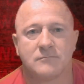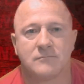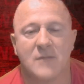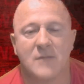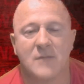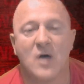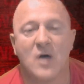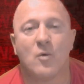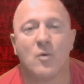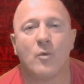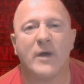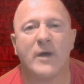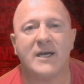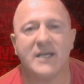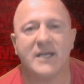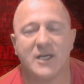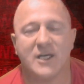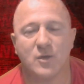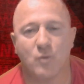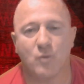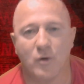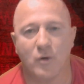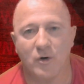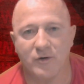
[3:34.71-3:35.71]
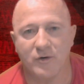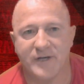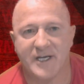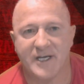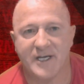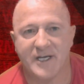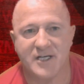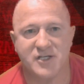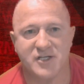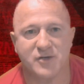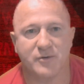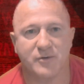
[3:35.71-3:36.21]
When in world
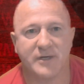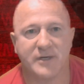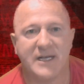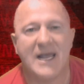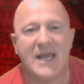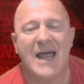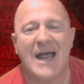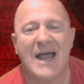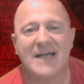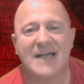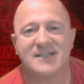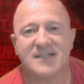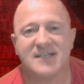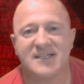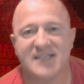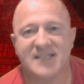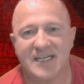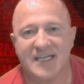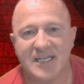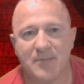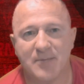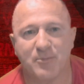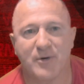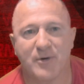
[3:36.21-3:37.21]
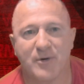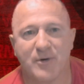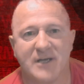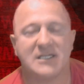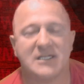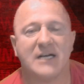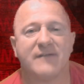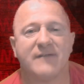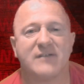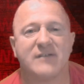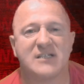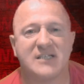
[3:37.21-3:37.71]
history has the sitting
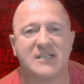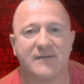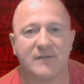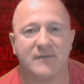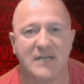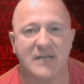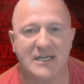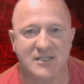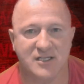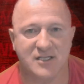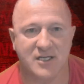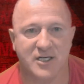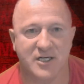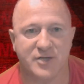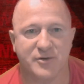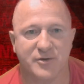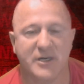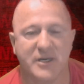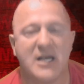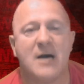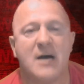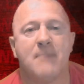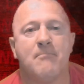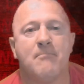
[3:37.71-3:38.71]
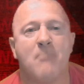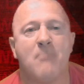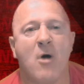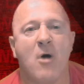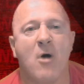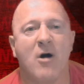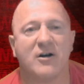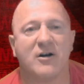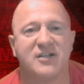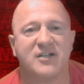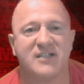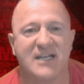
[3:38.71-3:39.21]
president of a civilized country
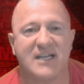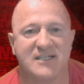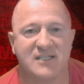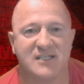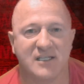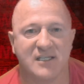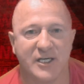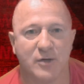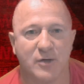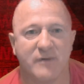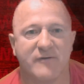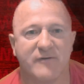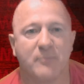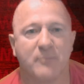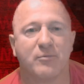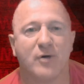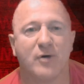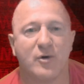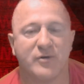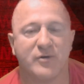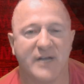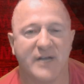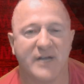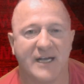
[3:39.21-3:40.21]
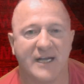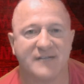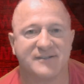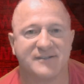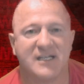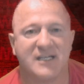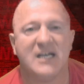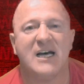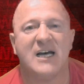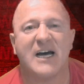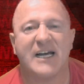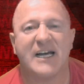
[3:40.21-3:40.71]
marched as the leader of a
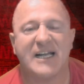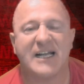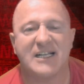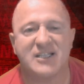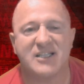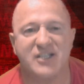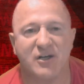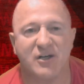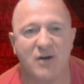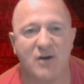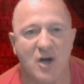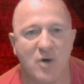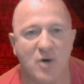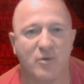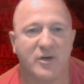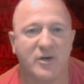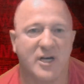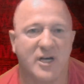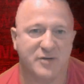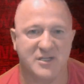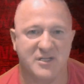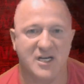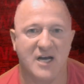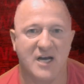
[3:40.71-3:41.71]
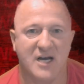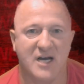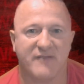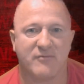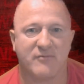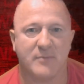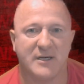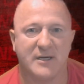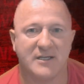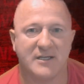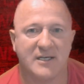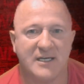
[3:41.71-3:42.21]
protest against their own country's
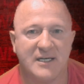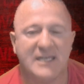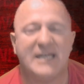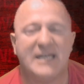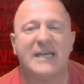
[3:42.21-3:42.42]
government?